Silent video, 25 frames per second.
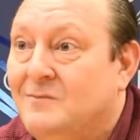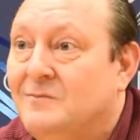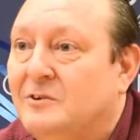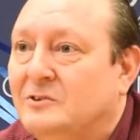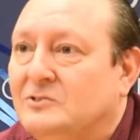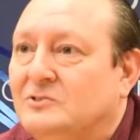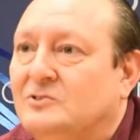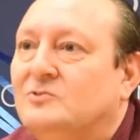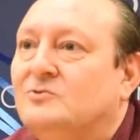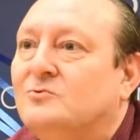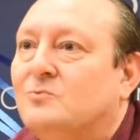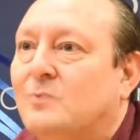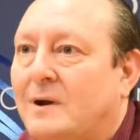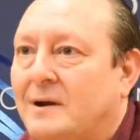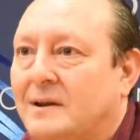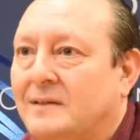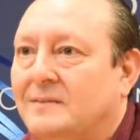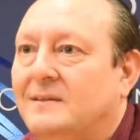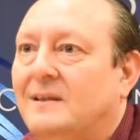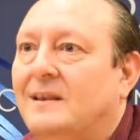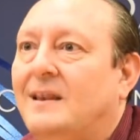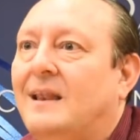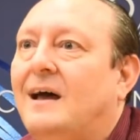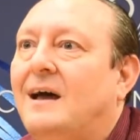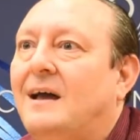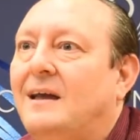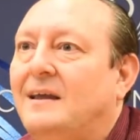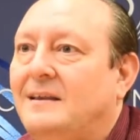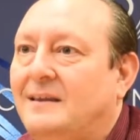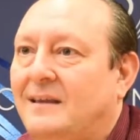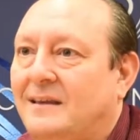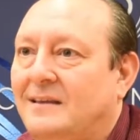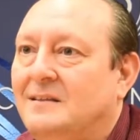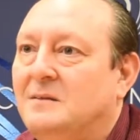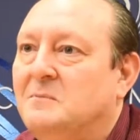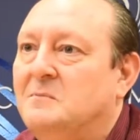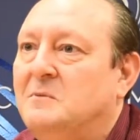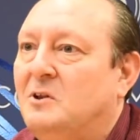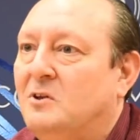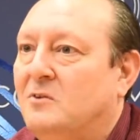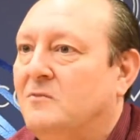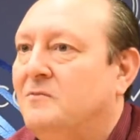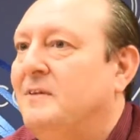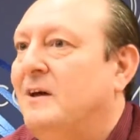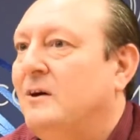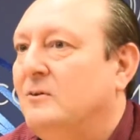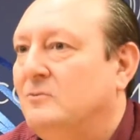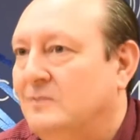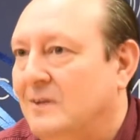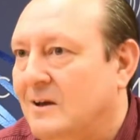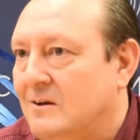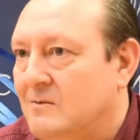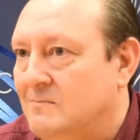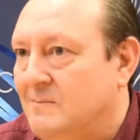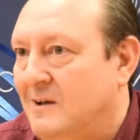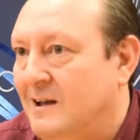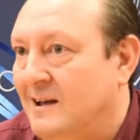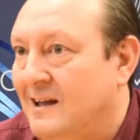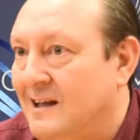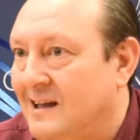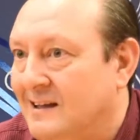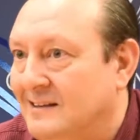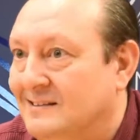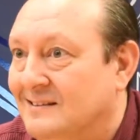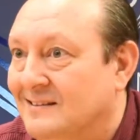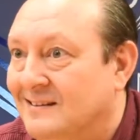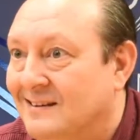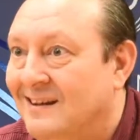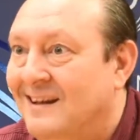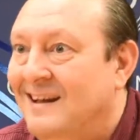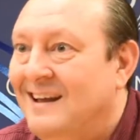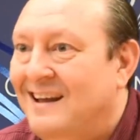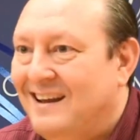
versus running the light in the middle of downtown Manhattan.